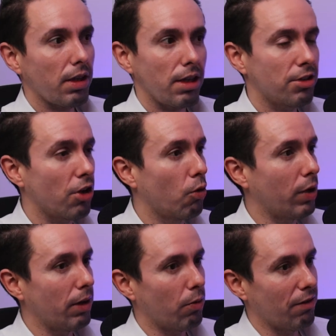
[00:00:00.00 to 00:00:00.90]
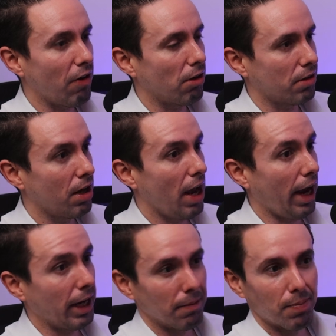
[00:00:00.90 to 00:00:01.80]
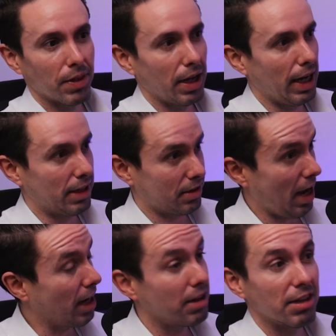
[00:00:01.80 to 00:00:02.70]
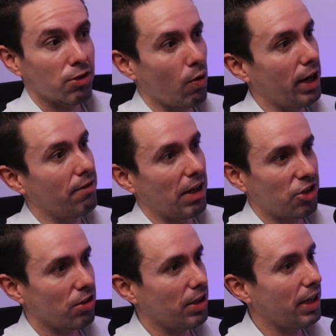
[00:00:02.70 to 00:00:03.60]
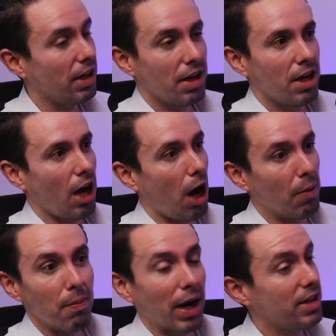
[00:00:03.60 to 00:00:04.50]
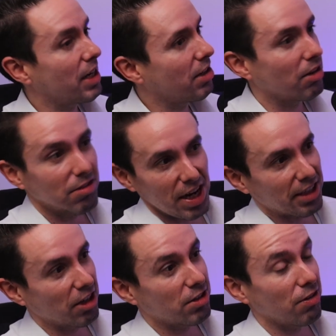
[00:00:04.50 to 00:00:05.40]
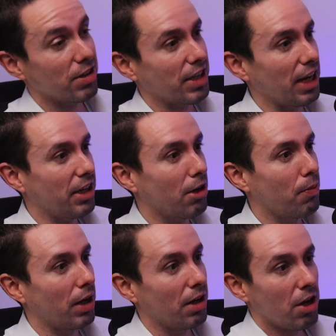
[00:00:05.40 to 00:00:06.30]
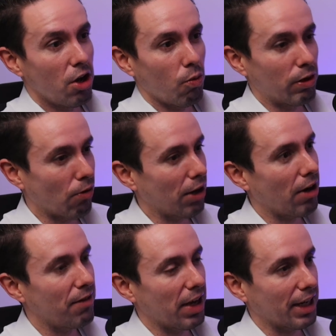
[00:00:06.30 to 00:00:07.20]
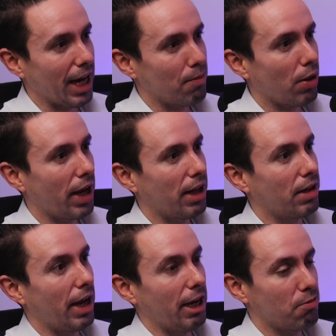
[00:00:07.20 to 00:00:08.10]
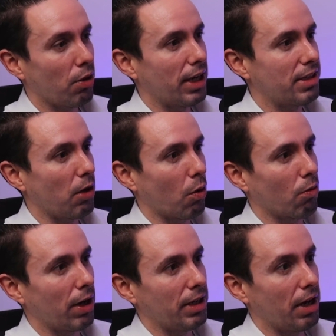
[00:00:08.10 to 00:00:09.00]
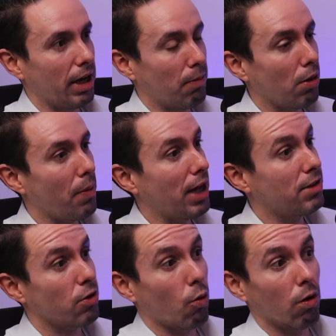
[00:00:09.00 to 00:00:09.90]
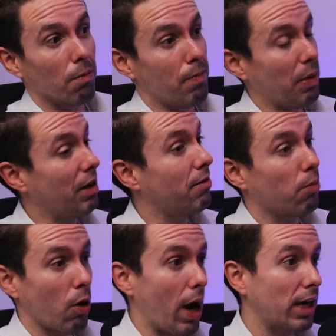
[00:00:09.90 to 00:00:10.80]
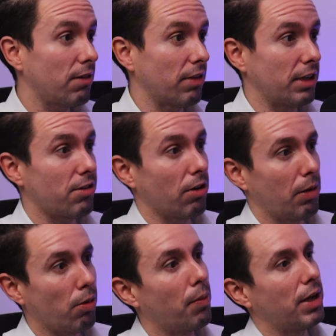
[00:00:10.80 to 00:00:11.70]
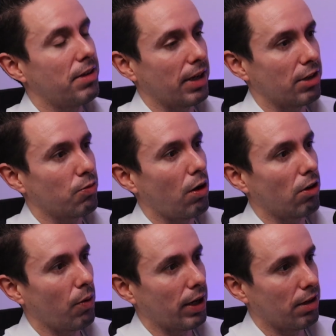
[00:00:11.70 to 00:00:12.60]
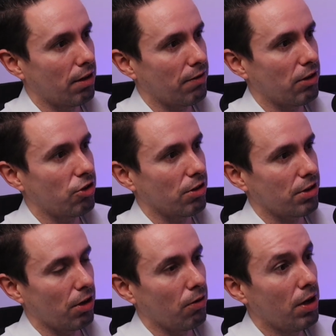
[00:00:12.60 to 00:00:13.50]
So we felt, hey, it's headed this way eventually. It might take another 10 years for it to get here, but we'd rather have that game plan in place that we're ready to implement, or maybe even proactively start implementing as well going into the future. So